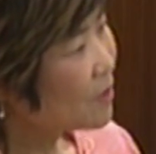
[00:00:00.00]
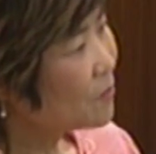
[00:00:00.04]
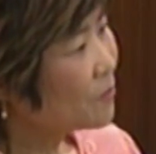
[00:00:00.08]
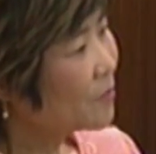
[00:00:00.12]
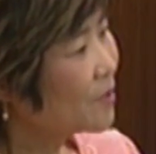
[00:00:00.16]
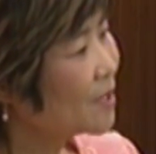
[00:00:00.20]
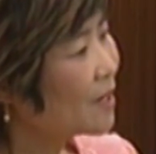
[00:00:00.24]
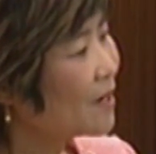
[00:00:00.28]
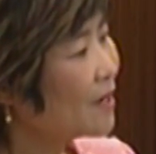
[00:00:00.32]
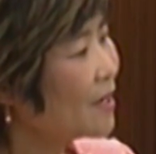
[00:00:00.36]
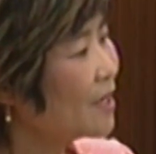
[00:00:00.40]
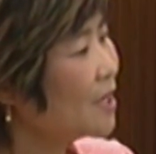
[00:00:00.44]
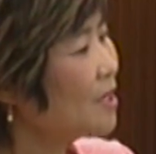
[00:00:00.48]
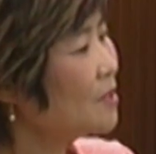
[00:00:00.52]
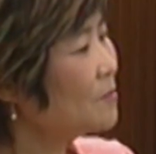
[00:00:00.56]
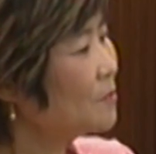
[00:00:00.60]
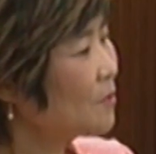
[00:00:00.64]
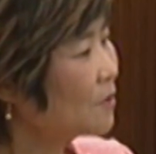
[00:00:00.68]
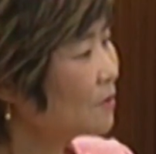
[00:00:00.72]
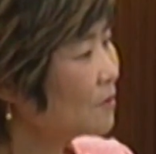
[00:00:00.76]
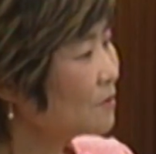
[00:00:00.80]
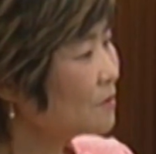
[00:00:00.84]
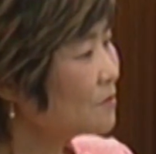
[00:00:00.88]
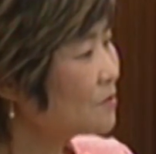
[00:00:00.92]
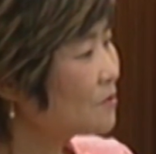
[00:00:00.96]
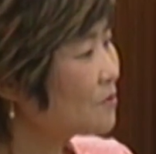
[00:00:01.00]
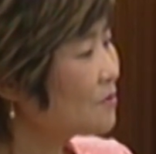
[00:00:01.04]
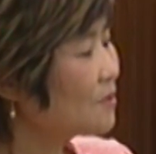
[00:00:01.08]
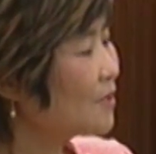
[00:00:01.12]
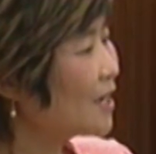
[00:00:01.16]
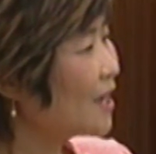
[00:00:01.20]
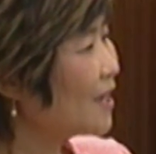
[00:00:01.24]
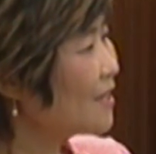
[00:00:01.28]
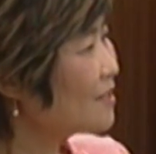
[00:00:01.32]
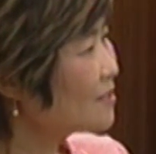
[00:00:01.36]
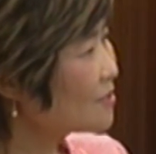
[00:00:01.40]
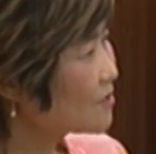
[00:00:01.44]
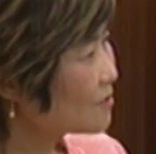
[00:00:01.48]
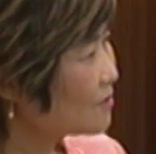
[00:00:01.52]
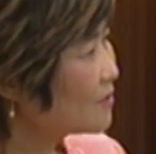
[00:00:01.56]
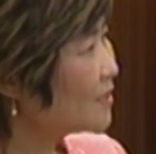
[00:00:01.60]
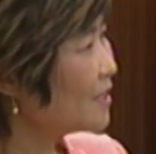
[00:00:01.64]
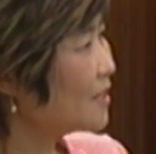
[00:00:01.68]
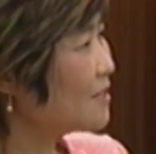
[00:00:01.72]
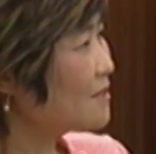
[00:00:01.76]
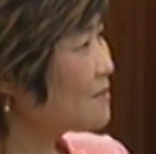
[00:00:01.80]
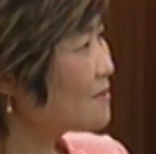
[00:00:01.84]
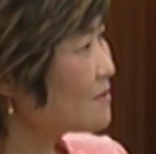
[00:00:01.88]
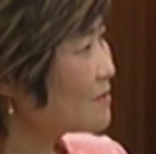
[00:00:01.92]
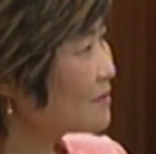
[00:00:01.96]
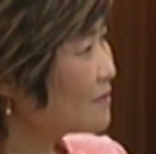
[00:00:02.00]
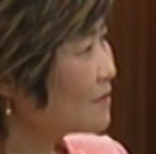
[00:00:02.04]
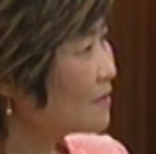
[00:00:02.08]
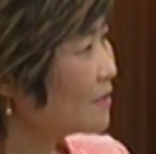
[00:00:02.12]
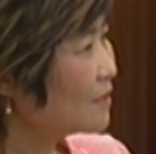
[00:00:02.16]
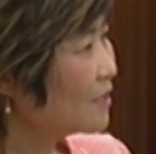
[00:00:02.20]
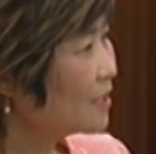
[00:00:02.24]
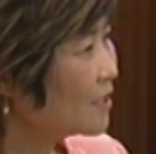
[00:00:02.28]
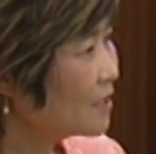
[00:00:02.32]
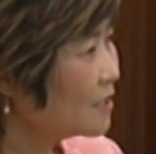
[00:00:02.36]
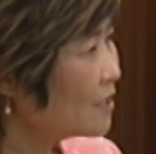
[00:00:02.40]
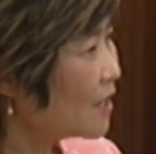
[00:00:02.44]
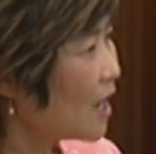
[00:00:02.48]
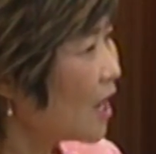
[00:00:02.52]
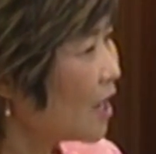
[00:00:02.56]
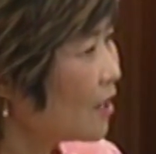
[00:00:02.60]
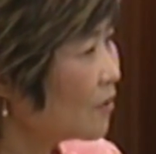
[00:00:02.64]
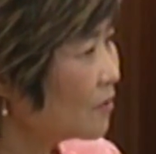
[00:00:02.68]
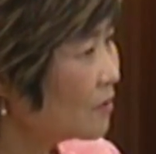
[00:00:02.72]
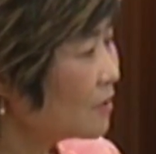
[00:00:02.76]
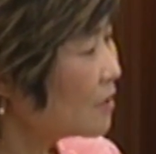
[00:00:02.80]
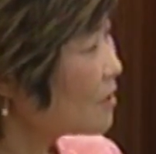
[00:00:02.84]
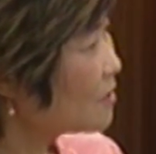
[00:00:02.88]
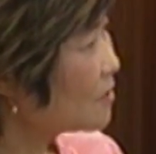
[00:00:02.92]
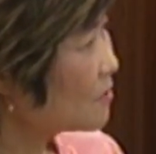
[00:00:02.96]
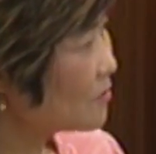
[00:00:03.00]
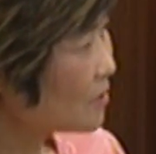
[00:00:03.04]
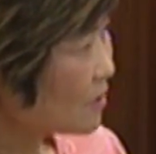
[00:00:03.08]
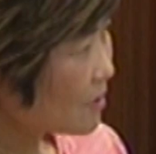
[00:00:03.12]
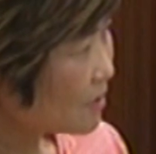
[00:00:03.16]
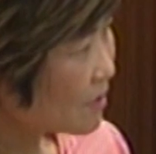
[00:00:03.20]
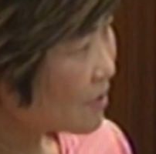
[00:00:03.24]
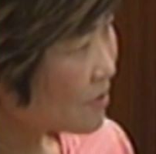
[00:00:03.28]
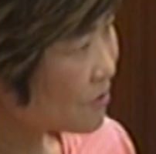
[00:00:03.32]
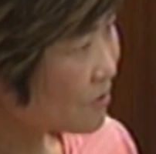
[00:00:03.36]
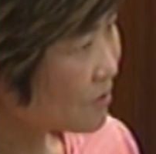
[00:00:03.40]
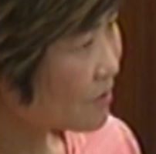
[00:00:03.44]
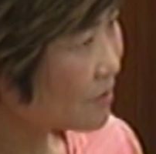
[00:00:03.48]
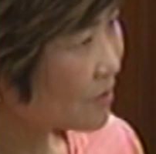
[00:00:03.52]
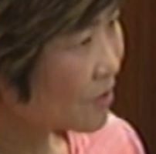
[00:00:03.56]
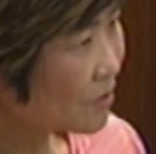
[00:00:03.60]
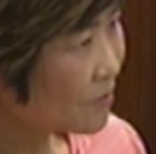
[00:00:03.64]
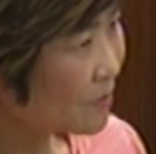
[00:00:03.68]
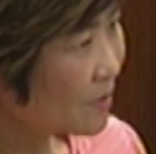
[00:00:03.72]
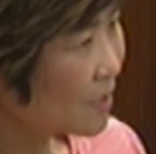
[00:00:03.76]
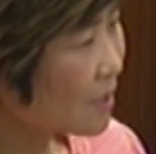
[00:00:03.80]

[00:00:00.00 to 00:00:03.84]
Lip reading: we are able to isolate in our negotiations with our